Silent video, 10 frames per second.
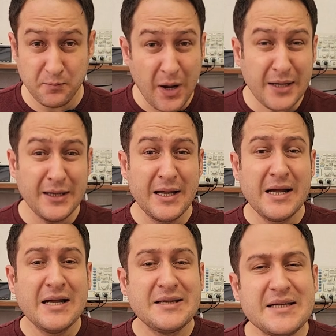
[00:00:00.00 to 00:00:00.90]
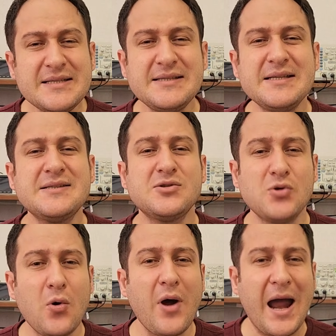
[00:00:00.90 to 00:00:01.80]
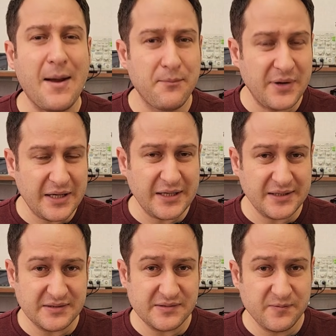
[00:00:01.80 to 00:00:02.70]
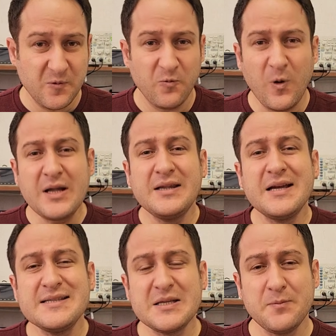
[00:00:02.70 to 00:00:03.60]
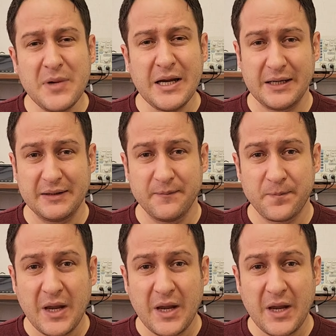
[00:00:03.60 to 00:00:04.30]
but this is so ambiguous. What does it mean?